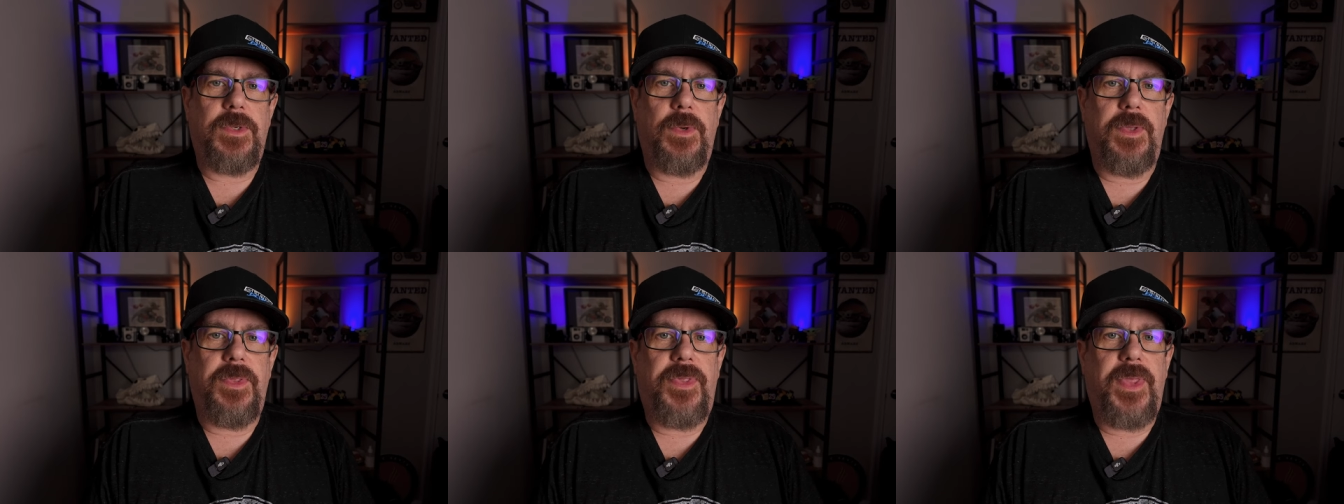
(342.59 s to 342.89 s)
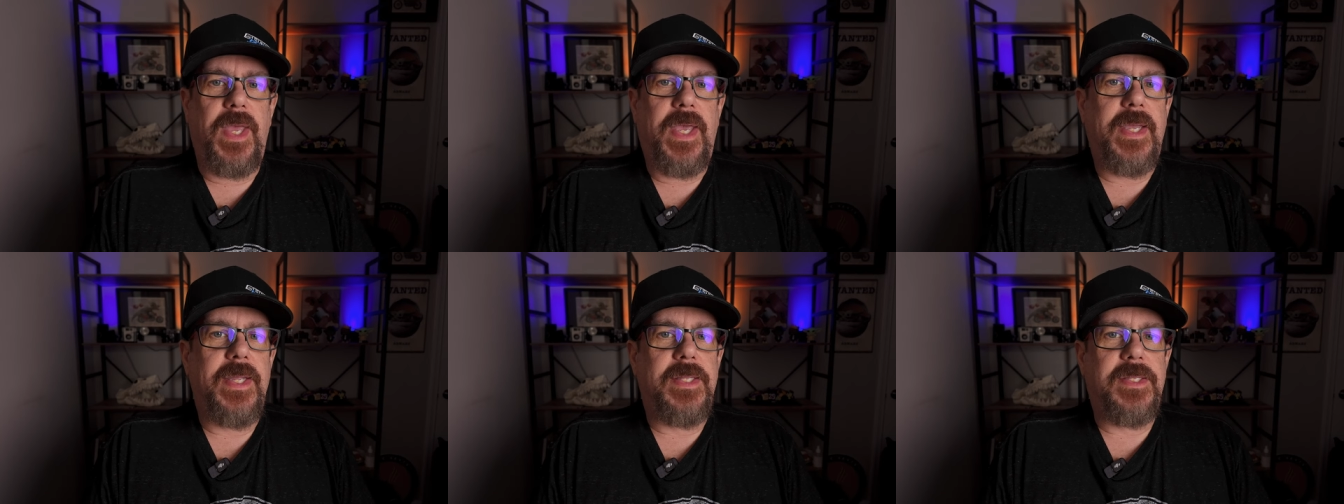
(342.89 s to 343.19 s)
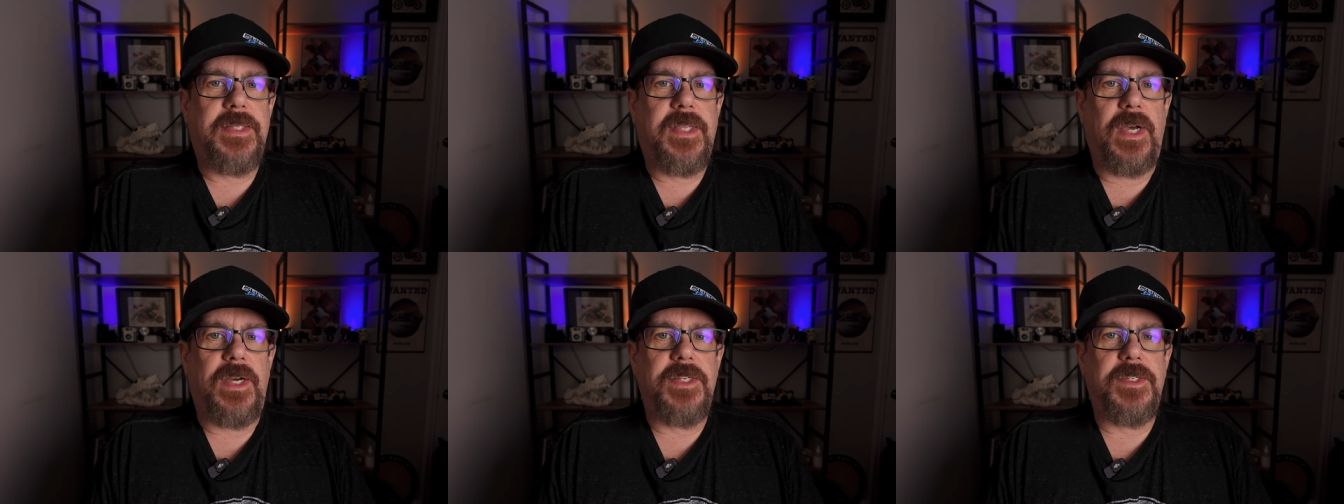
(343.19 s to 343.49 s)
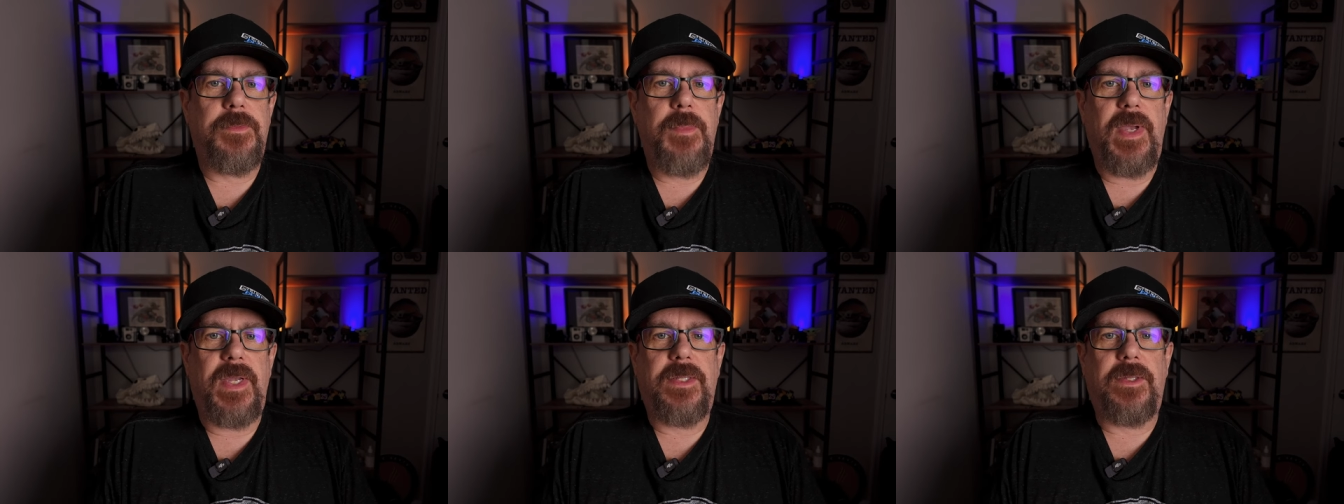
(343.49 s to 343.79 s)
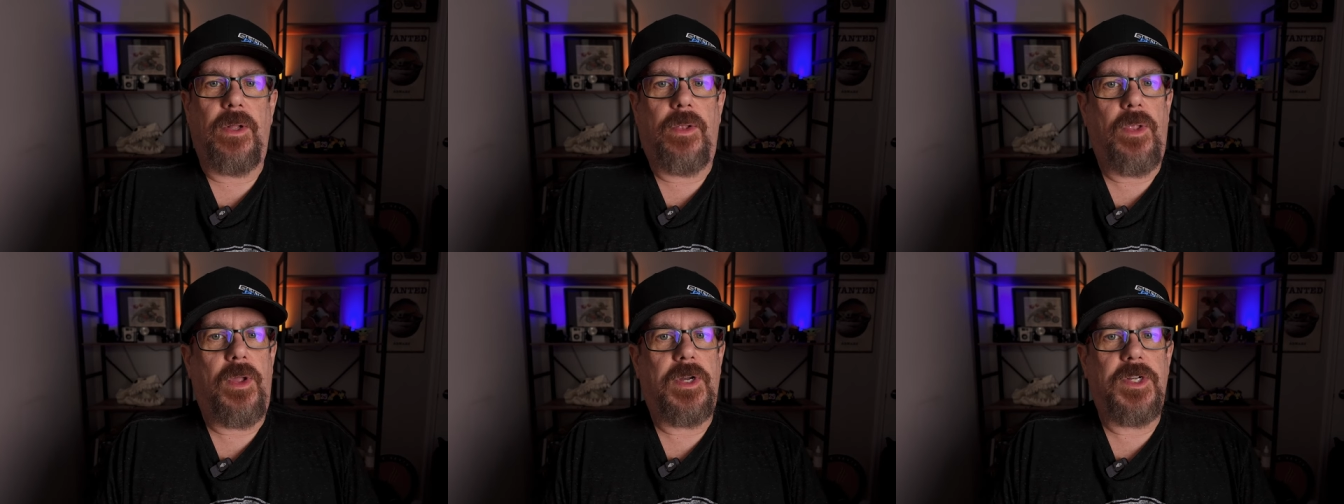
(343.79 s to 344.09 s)
So I think it does make
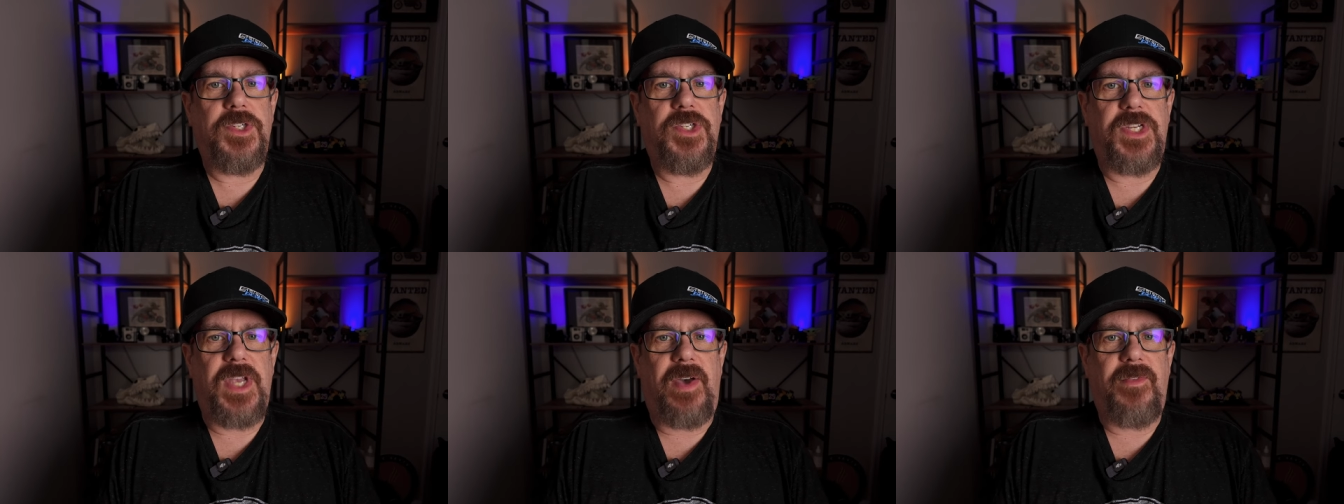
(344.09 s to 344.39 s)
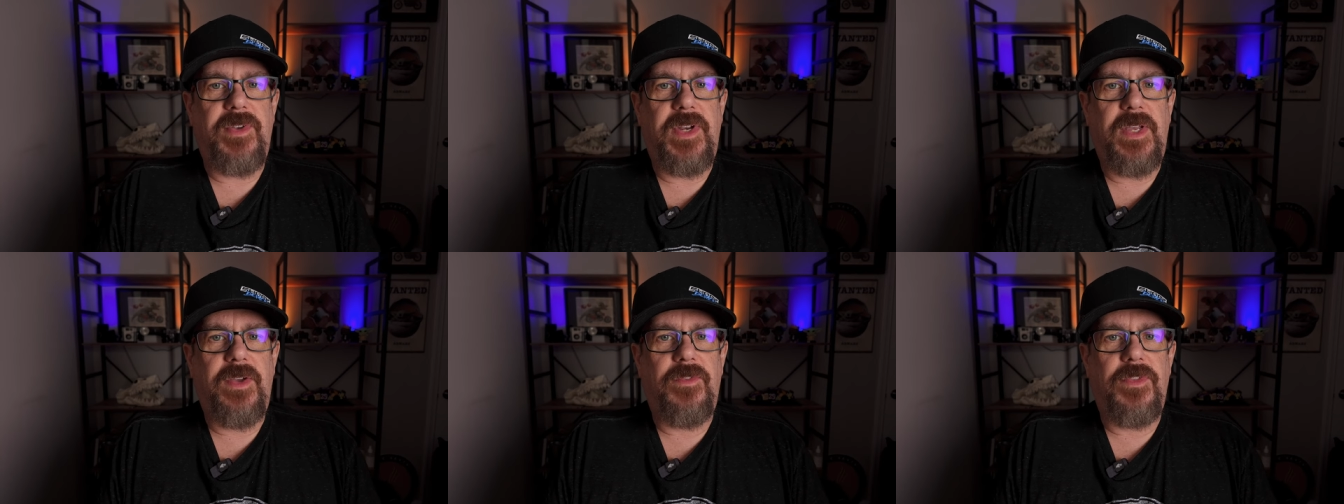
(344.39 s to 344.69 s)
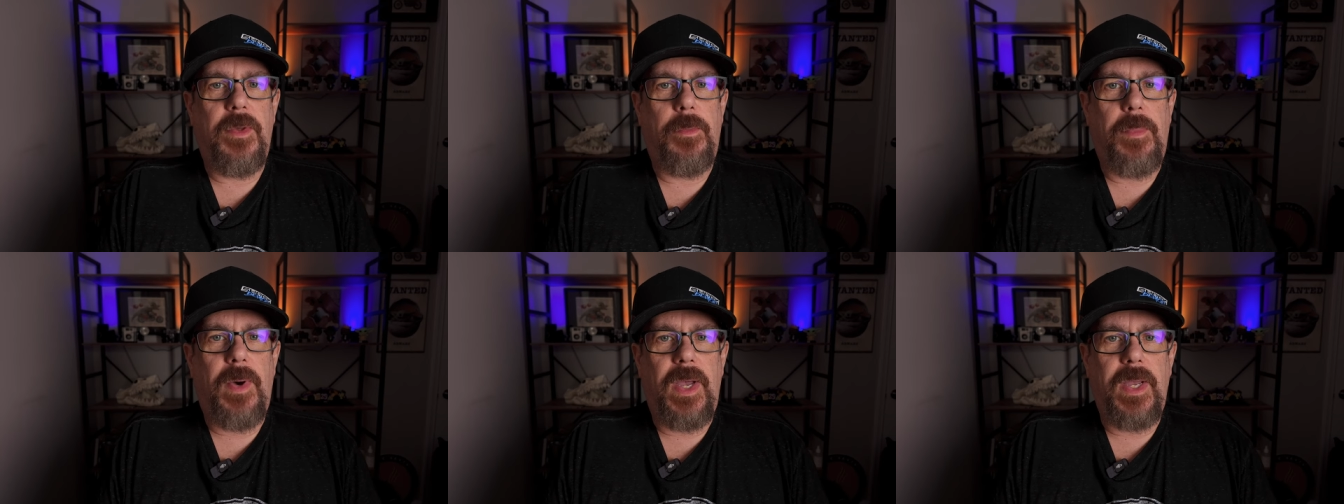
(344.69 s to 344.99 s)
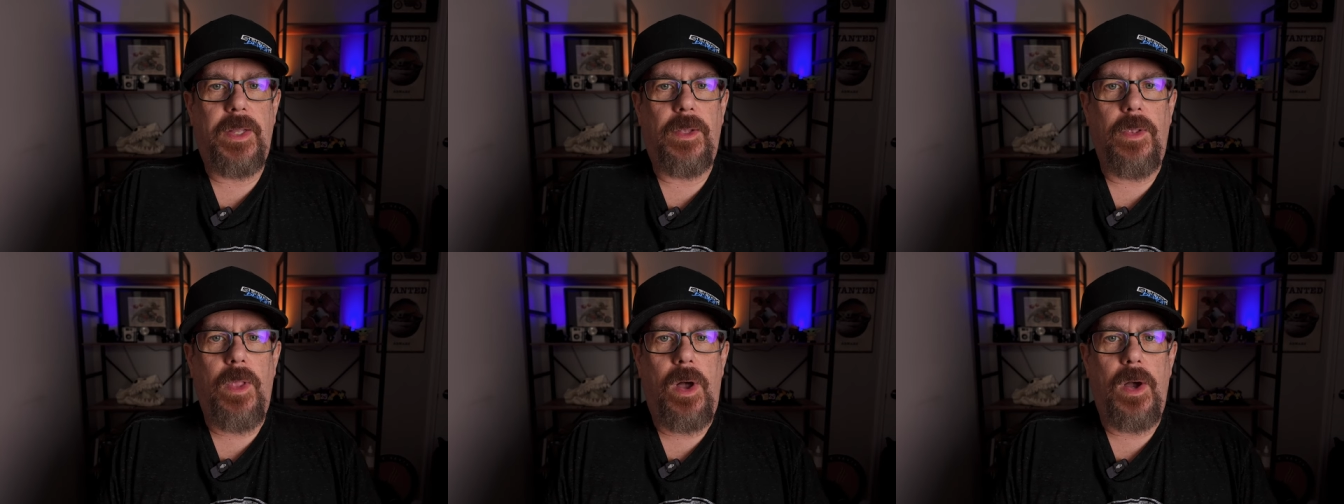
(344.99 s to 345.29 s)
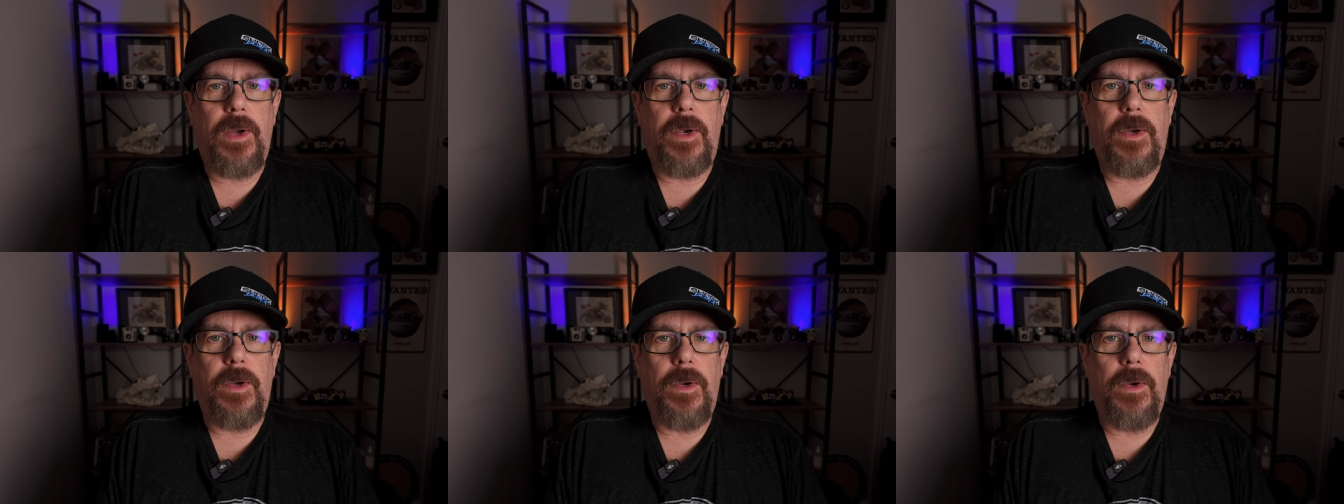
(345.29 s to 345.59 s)
the longevity of the bike
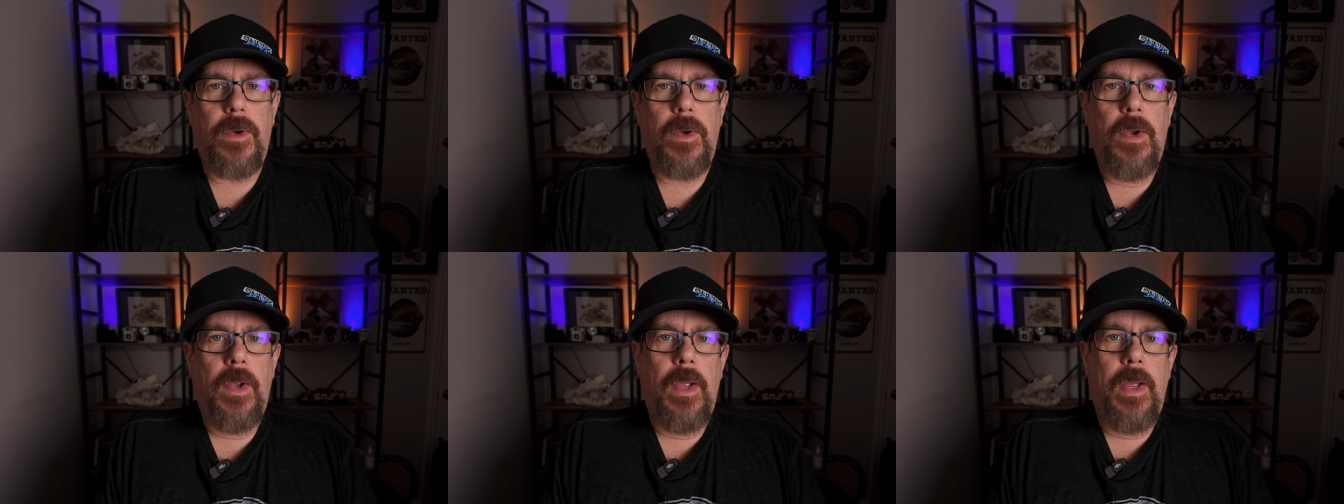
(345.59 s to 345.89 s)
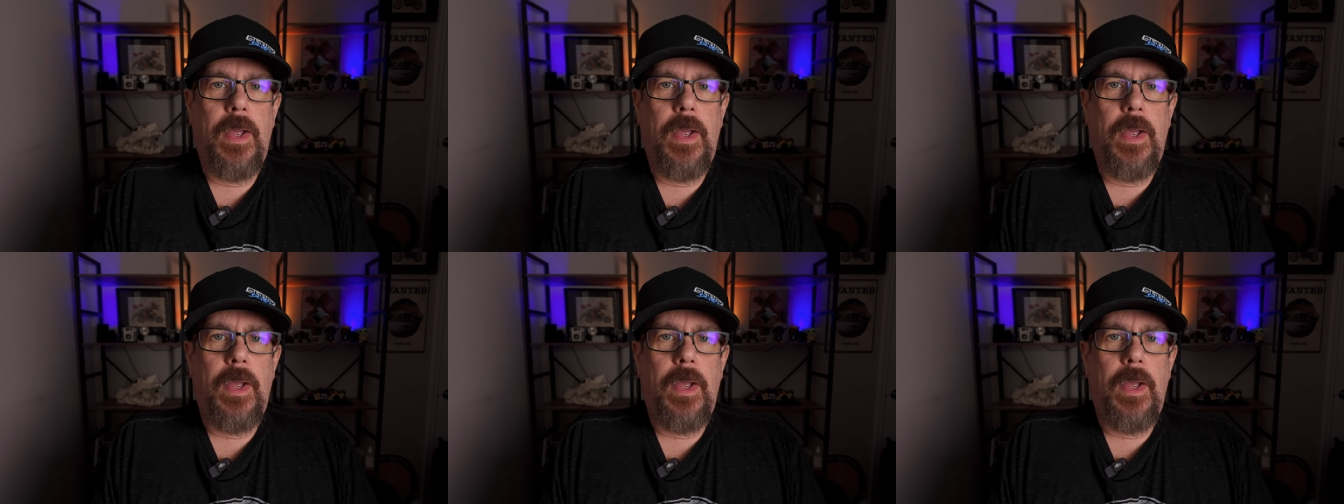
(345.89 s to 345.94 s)
longer.